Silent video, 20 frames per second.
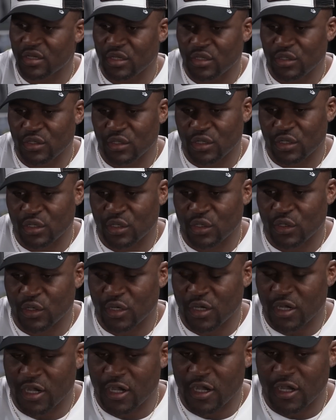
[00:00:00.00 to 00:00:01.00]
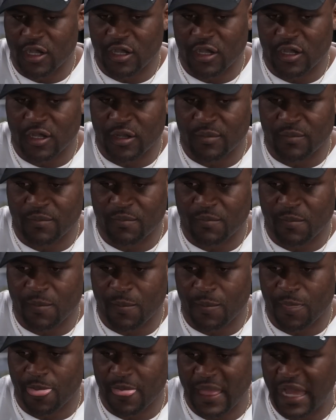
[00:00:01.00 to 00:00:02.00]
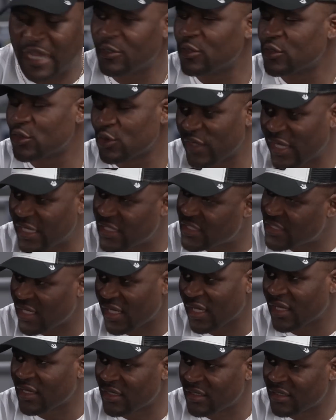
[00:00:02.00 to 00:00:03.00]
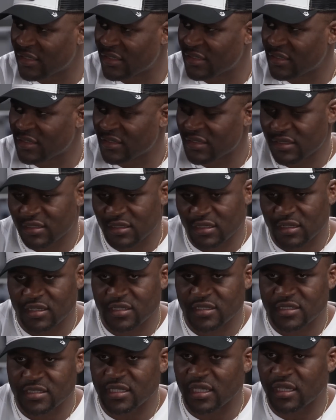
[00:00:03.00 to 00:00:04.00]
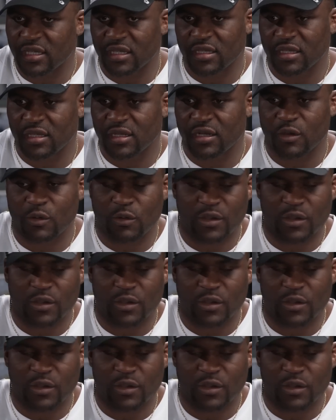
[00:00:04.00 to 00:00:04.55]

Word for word: you know, um, I used to get sick, sick in a